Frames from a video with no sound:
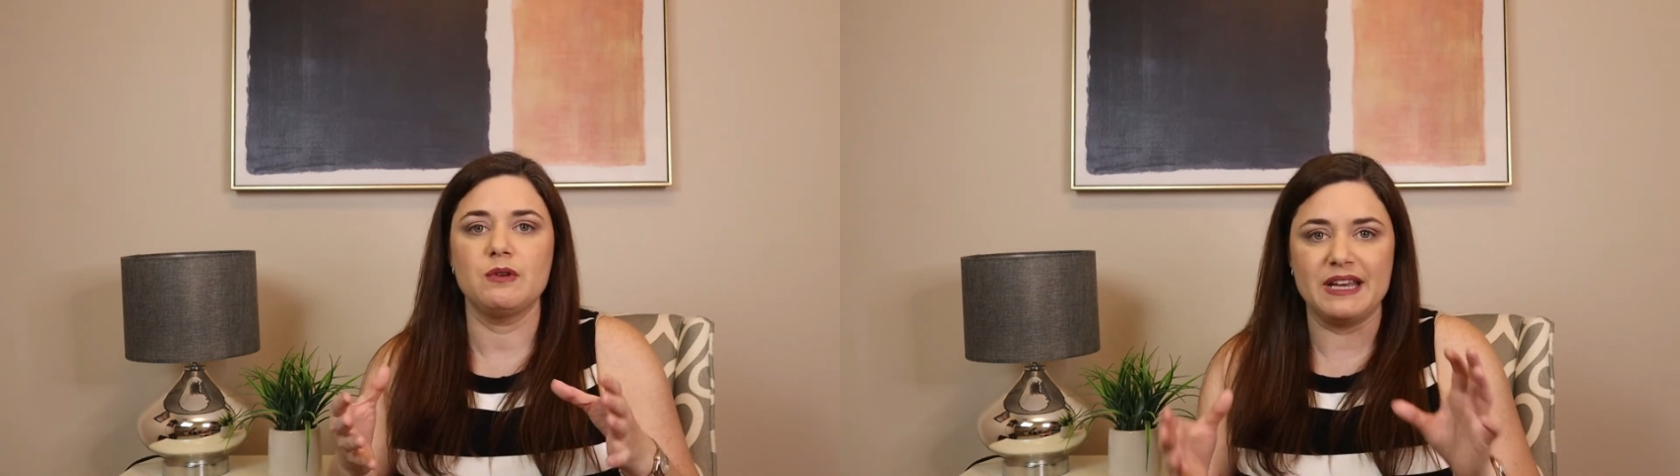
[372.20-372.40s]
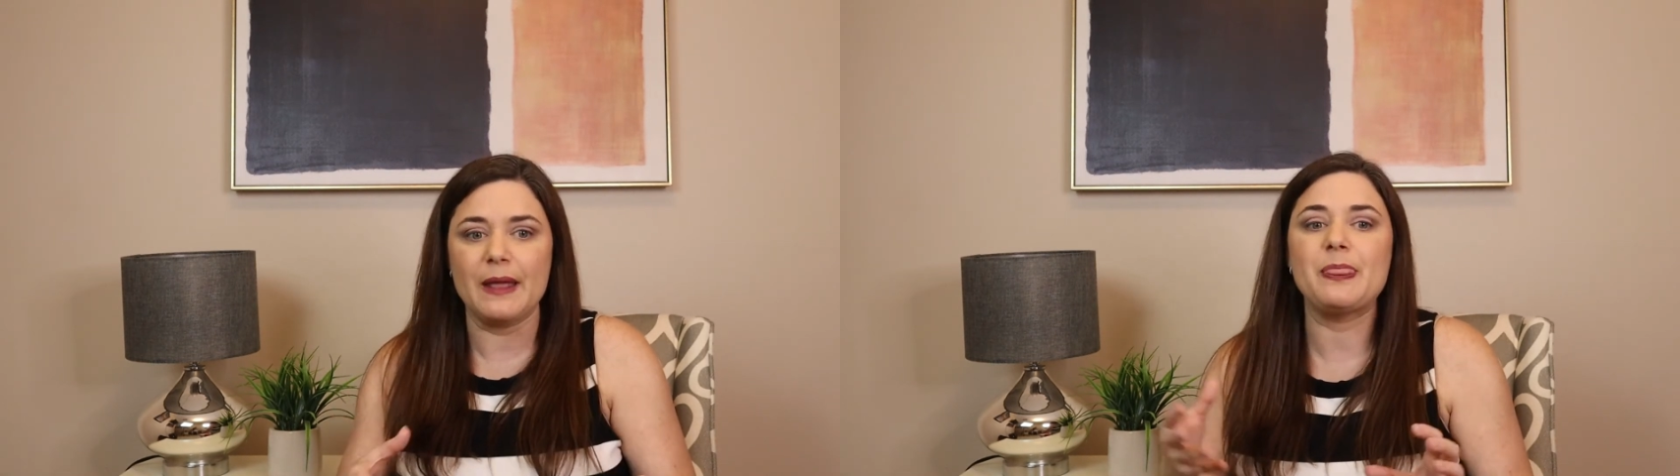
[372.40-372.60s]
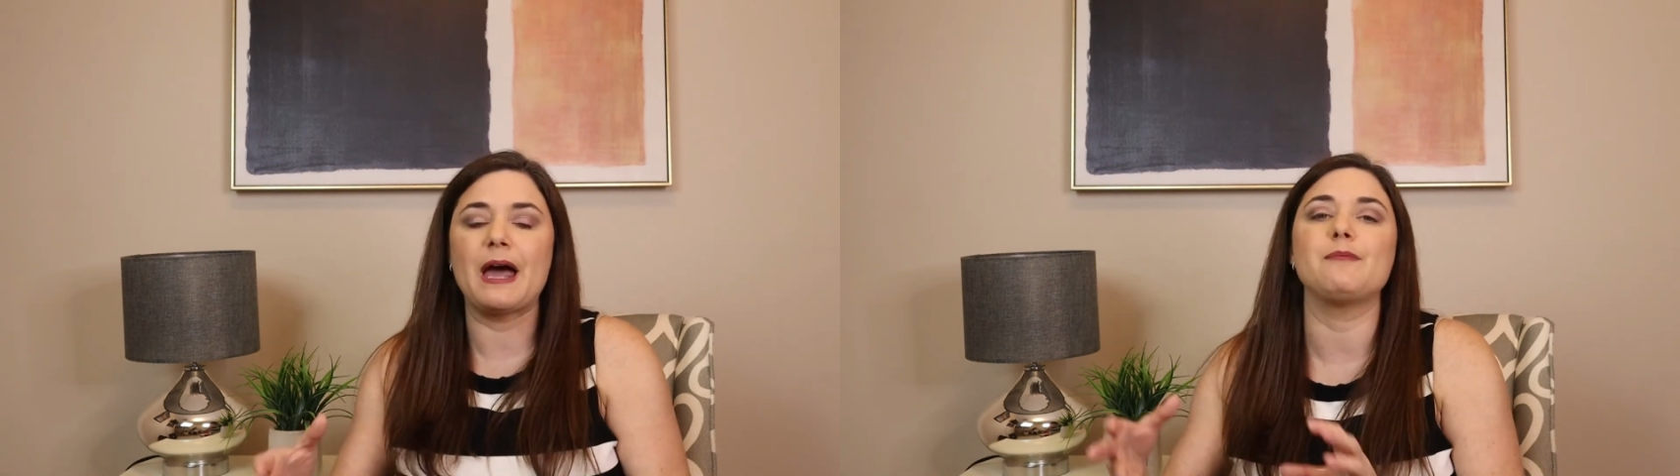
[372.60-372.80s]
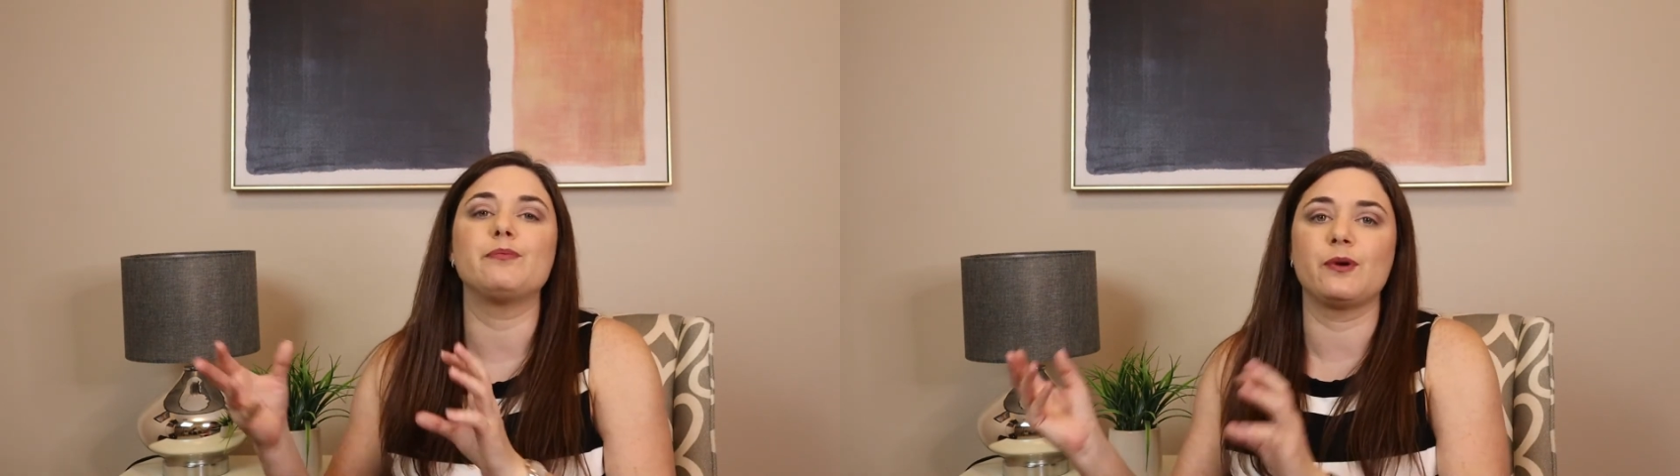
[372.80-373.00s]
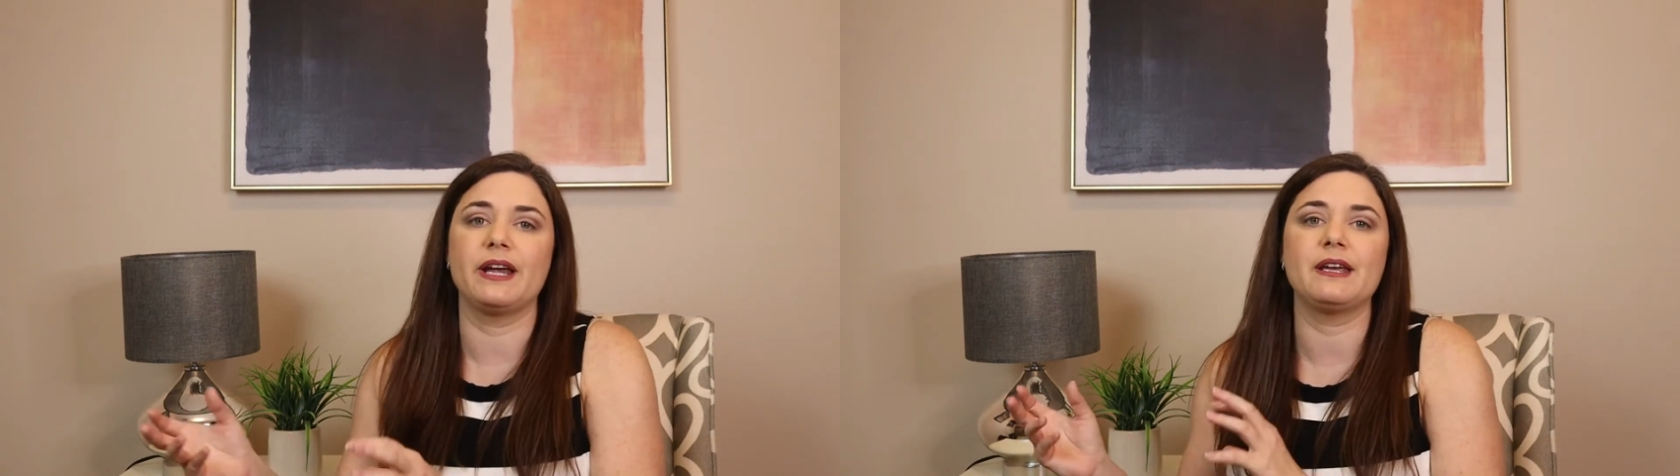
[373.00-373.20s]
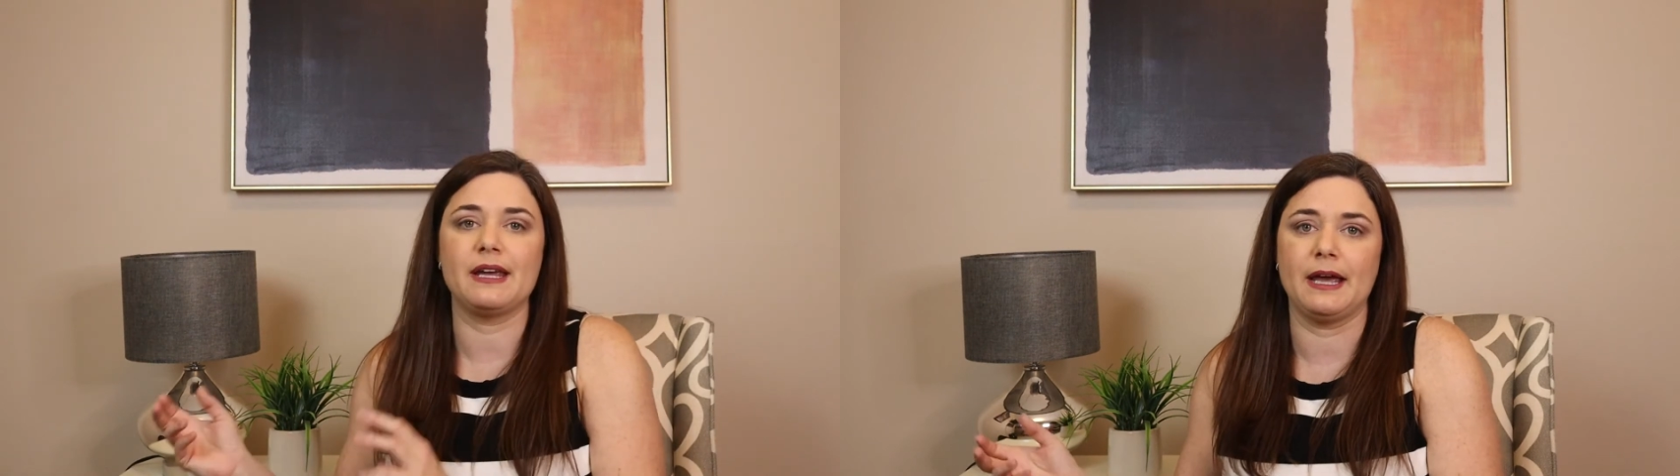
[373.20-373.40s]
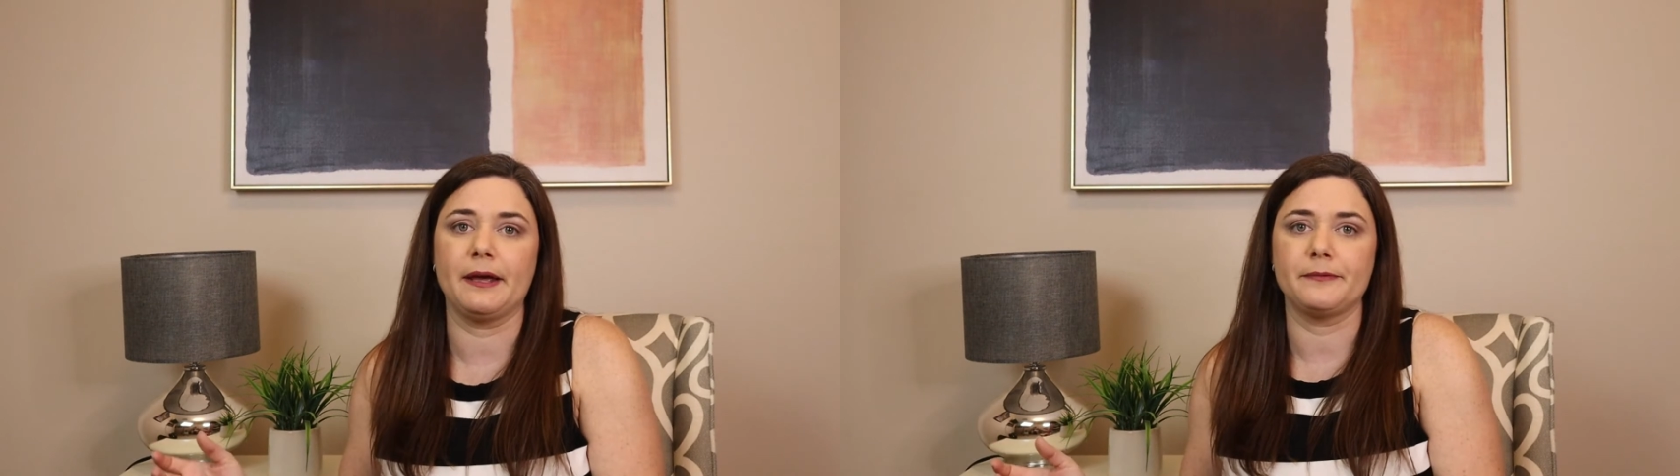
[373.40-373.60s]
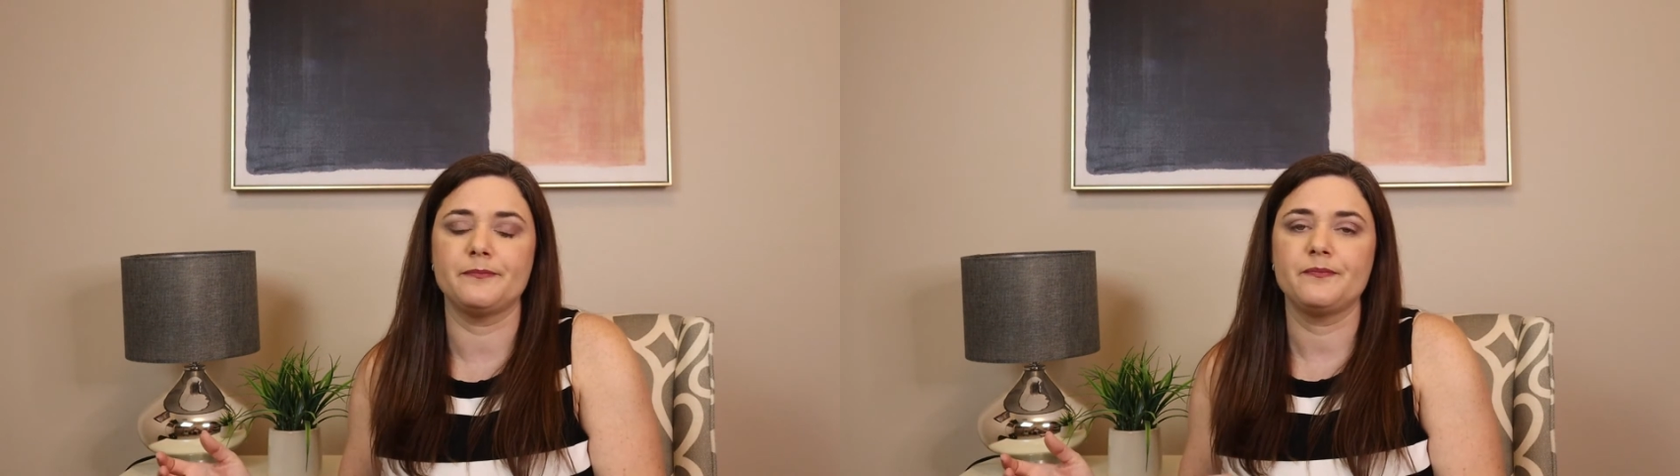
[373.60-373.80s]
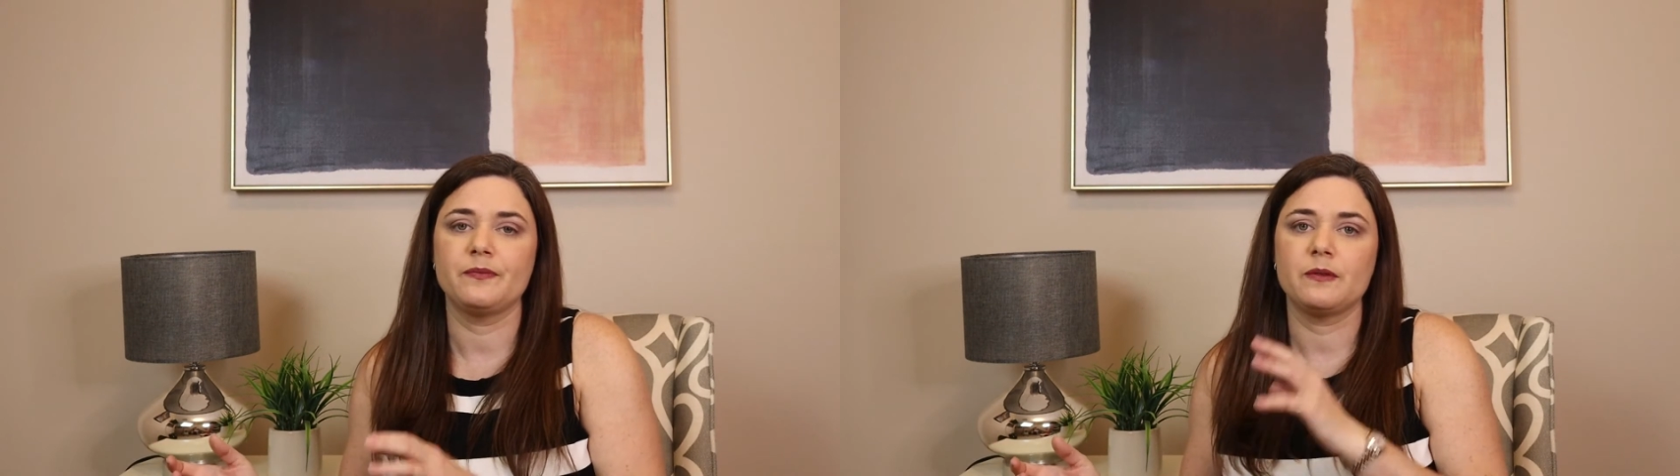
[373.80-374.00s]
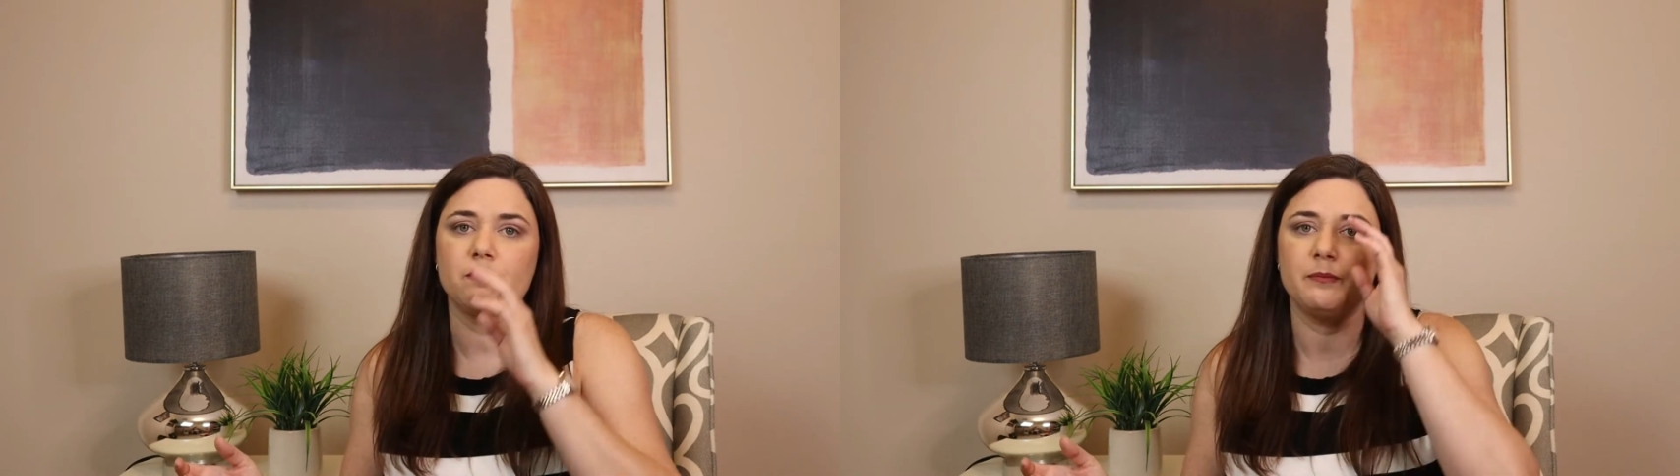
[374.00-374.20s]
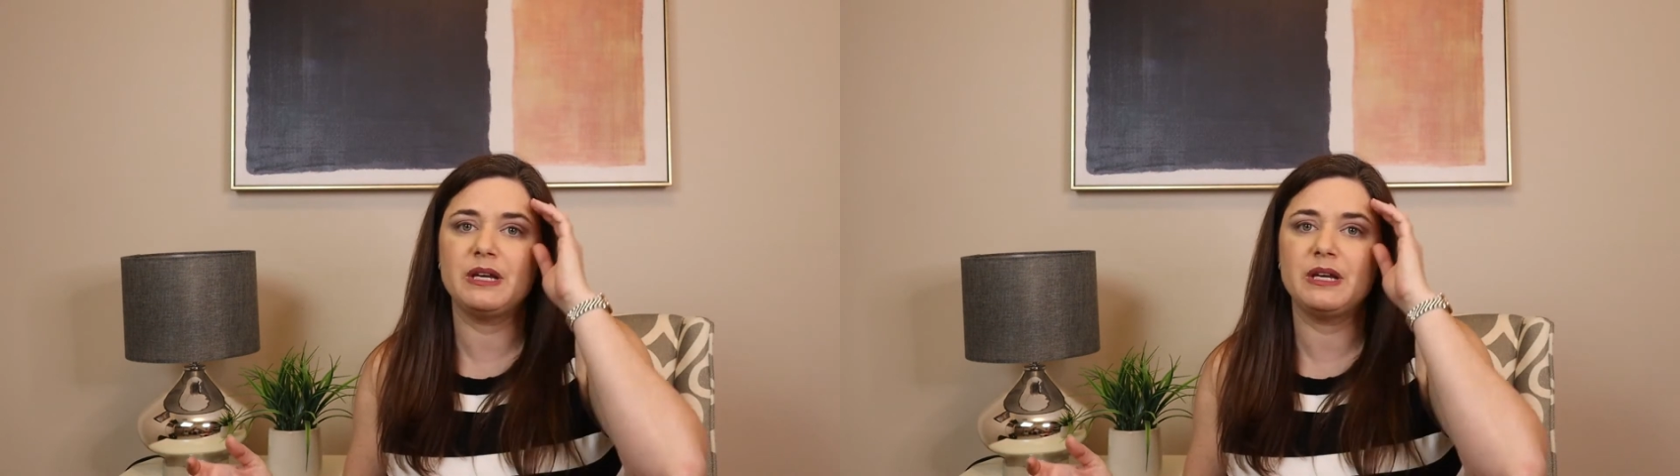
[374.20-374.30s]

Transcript: get that break in,